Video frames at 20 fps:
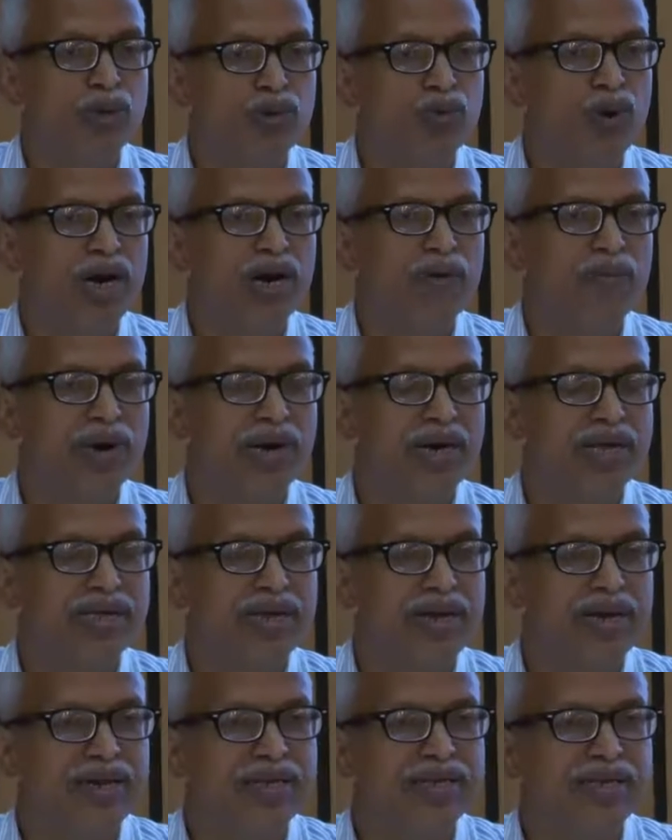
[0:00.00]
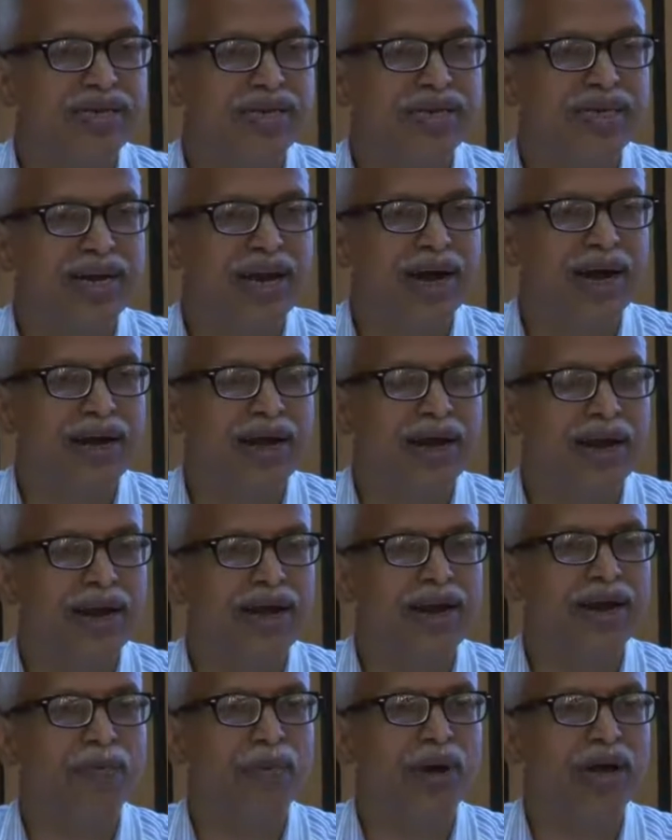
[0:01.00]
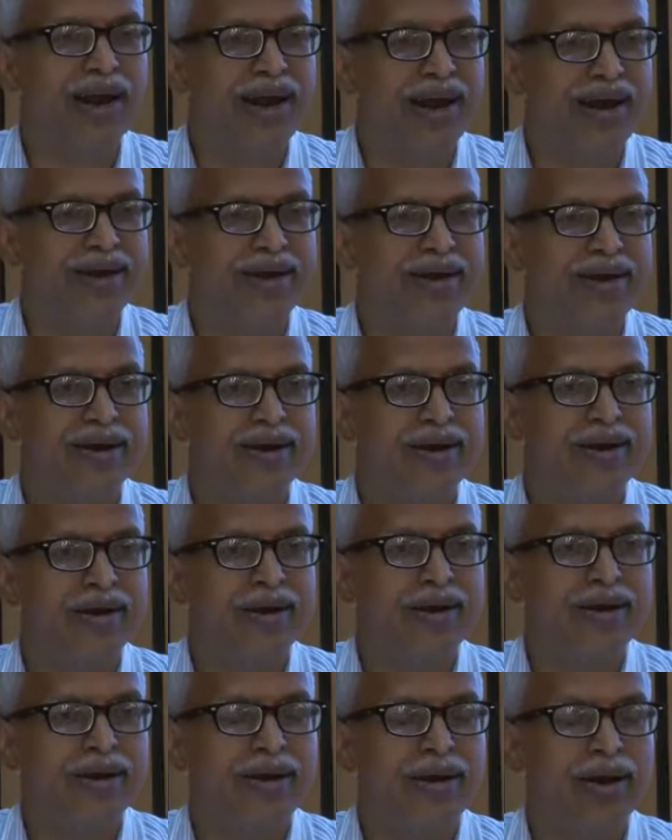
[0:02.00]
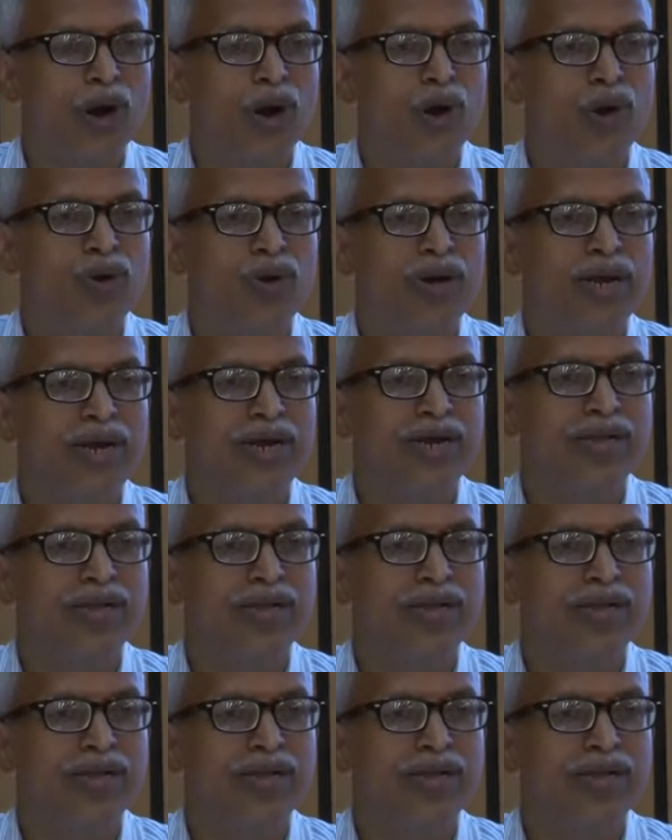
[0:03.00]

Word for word: water bodies are receding at alarming rate in not only in